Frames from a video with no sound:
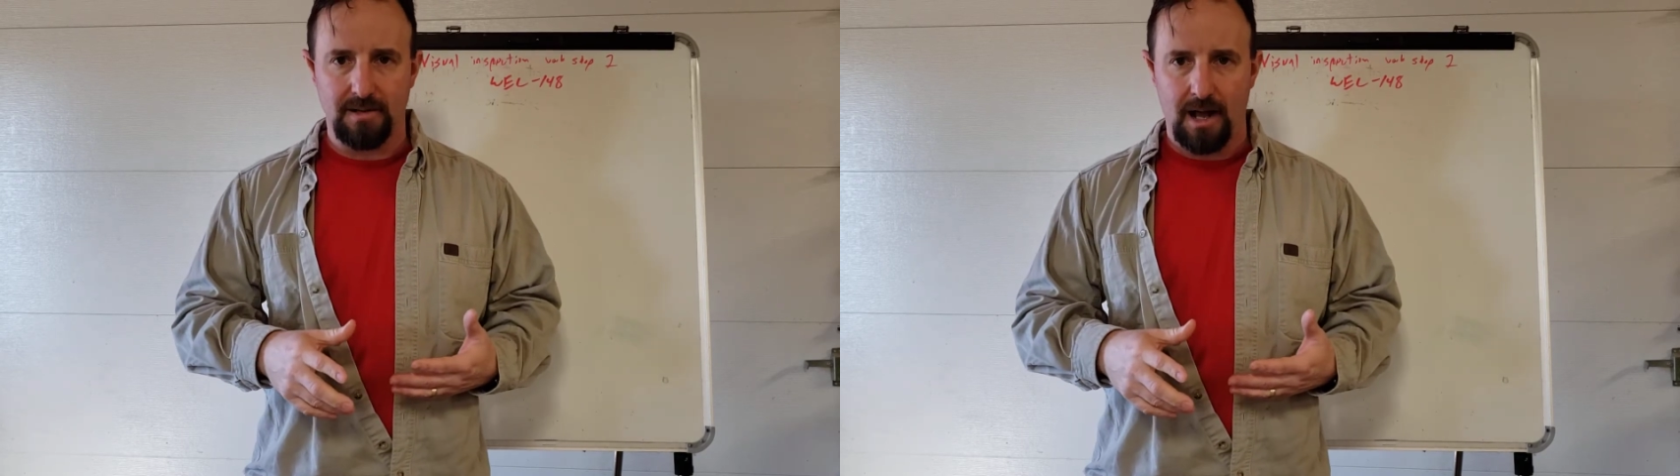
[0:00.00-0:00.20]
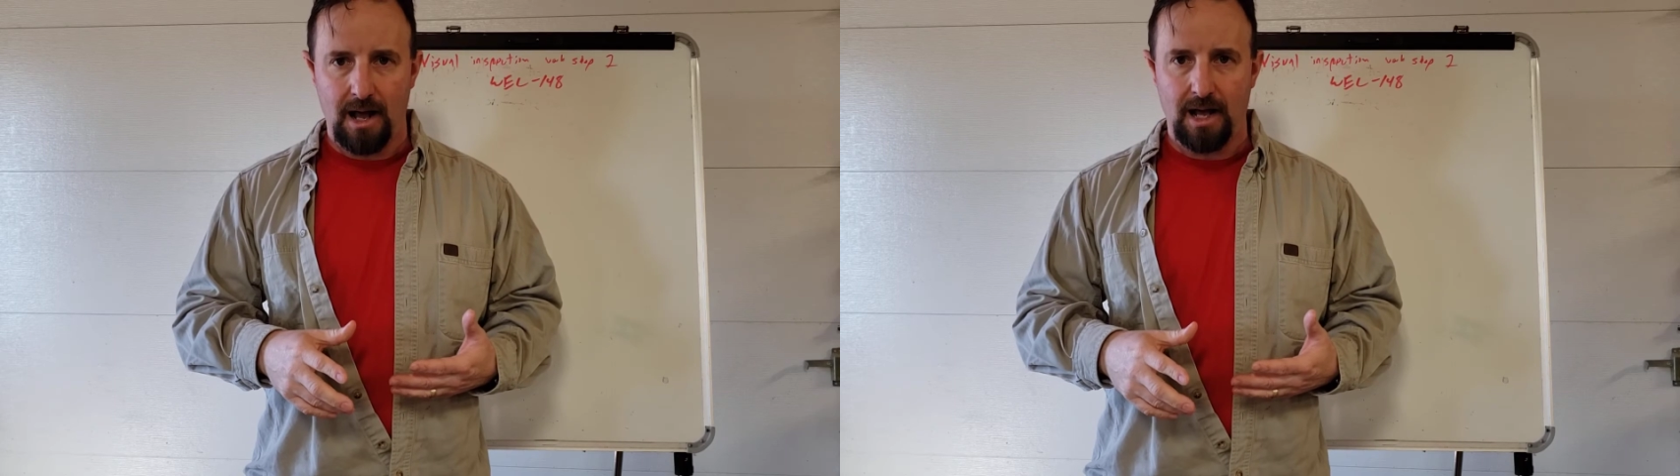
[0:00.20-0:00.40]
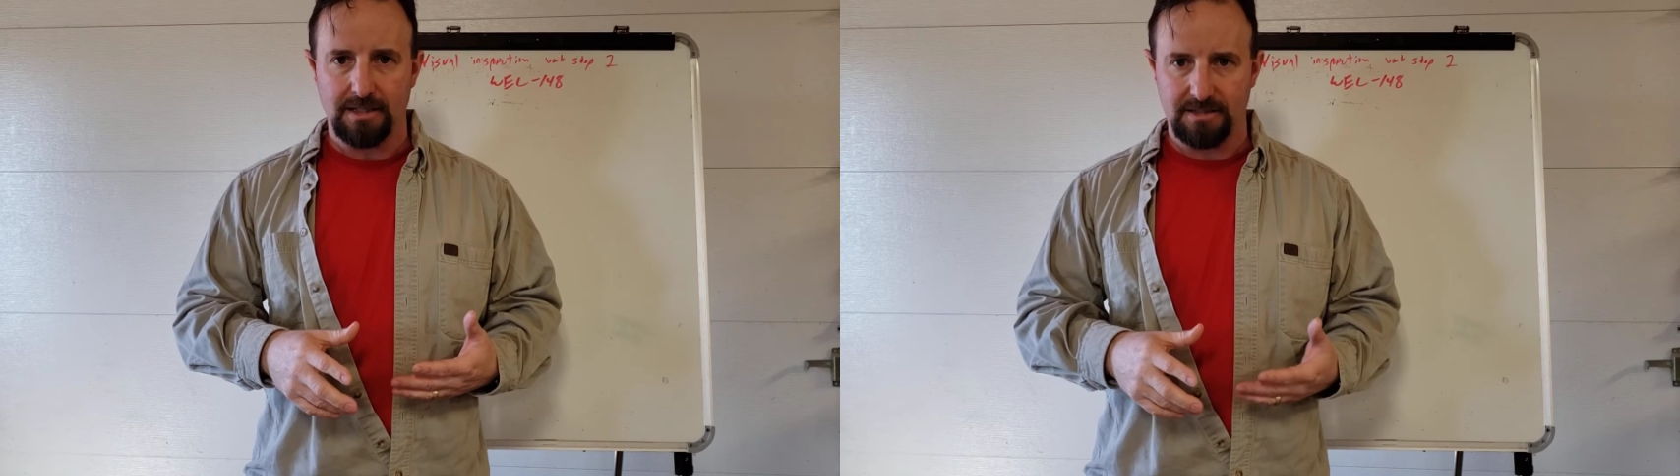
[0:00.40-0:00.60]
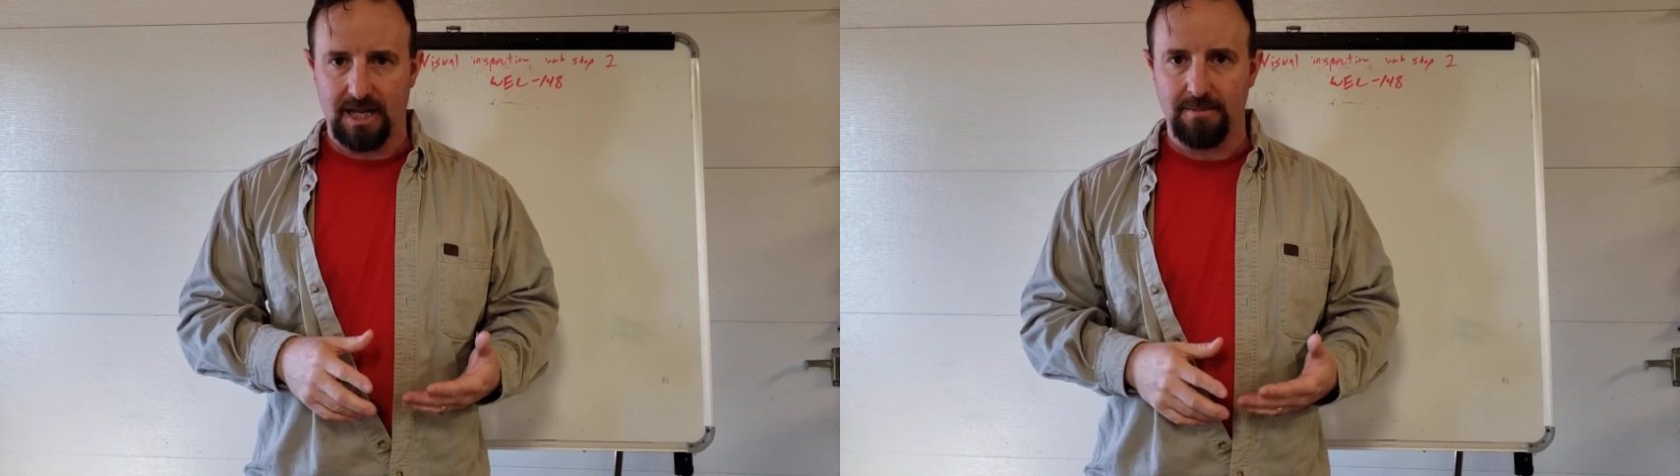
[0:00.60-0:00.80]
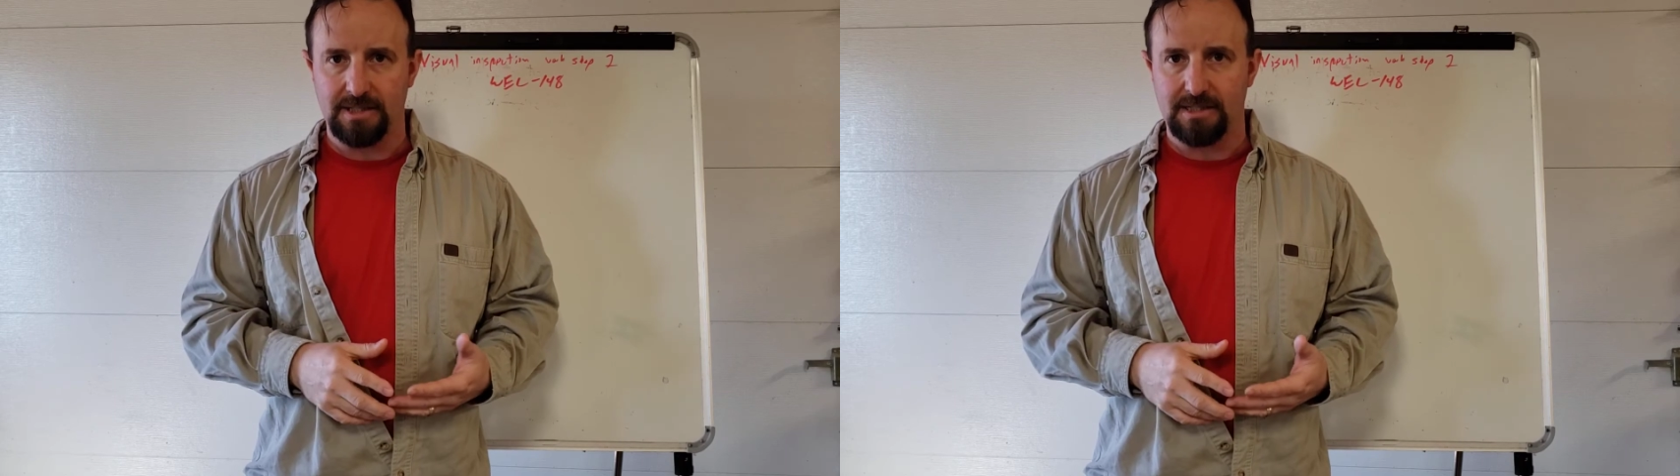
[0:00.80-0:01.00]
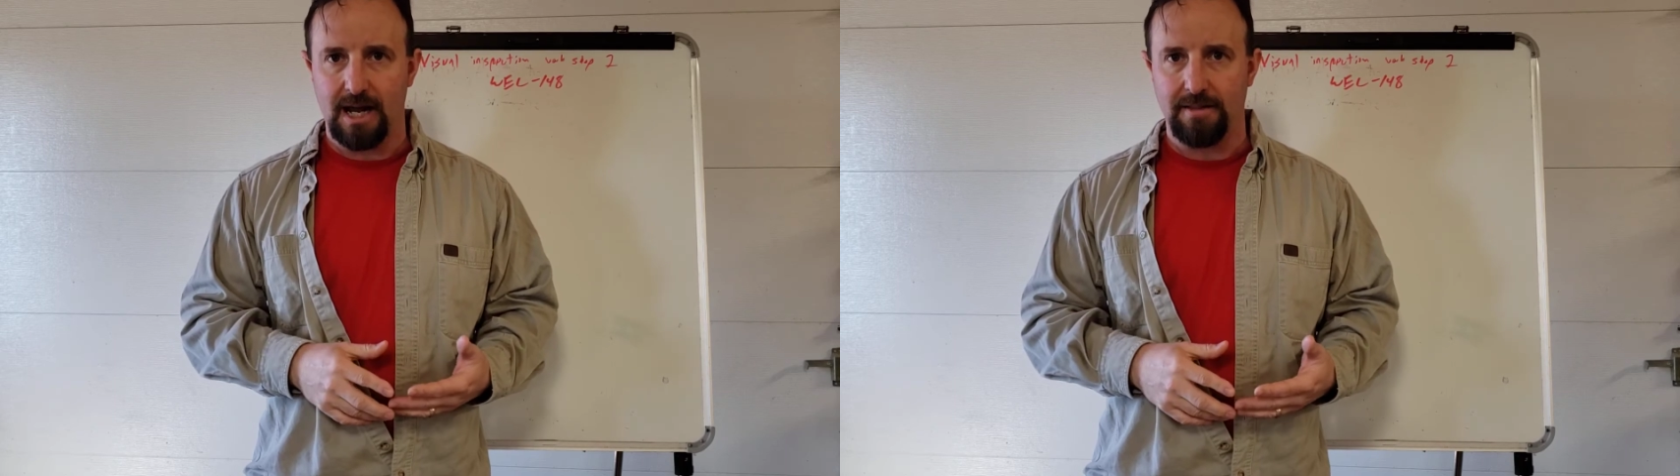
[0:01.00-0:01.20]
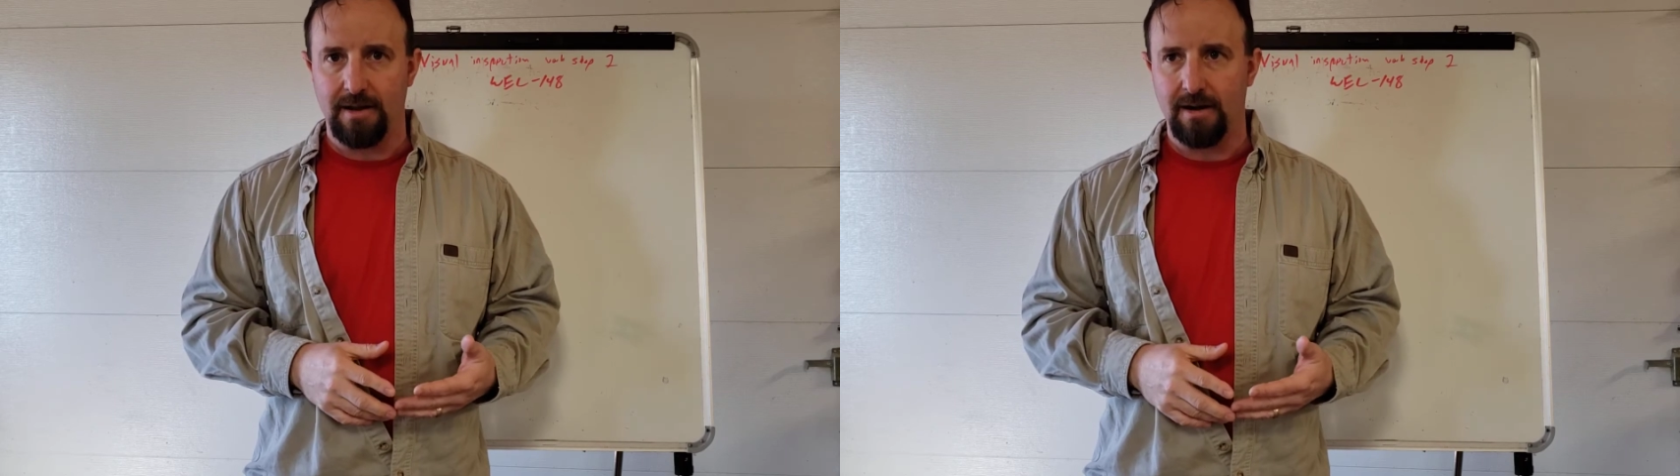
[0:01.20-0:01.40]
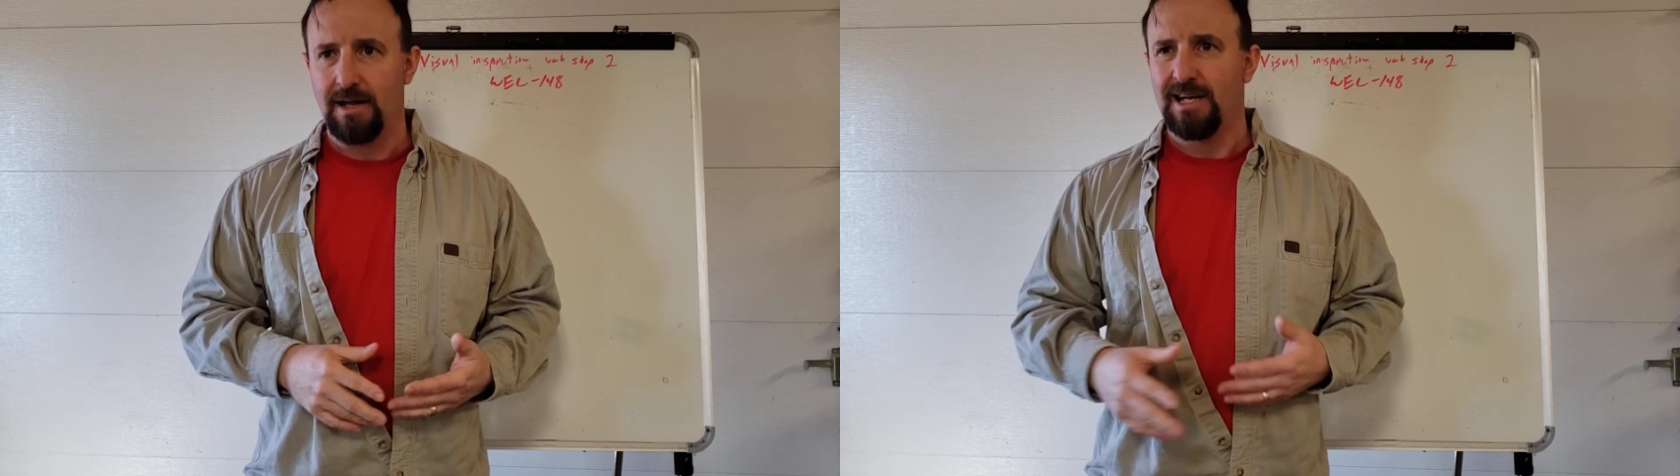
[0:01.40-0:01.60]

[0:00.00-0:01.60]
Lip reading: of steam inside there.